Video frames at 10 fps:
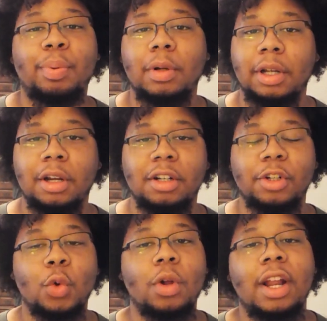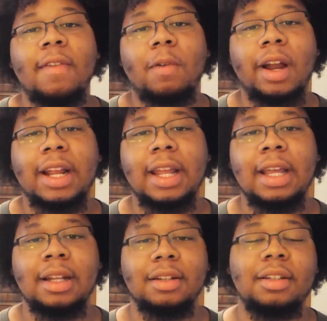put here to do whatever I
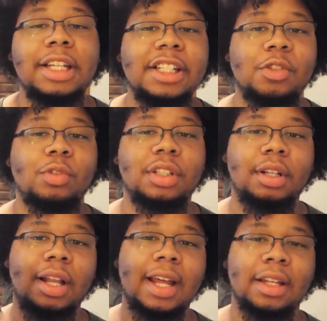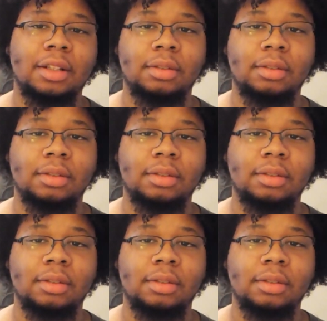can to lead you to the light.